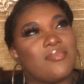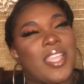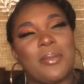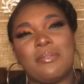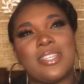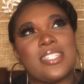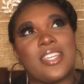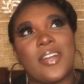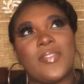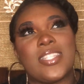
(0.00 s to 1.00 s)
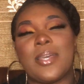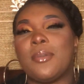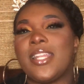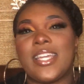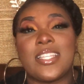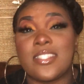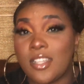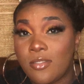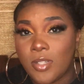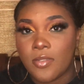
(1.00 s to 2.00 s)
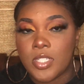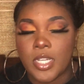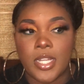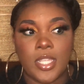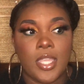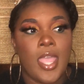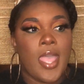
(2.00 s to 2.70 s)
I don't really say confidence, I'm on like a self-love journey,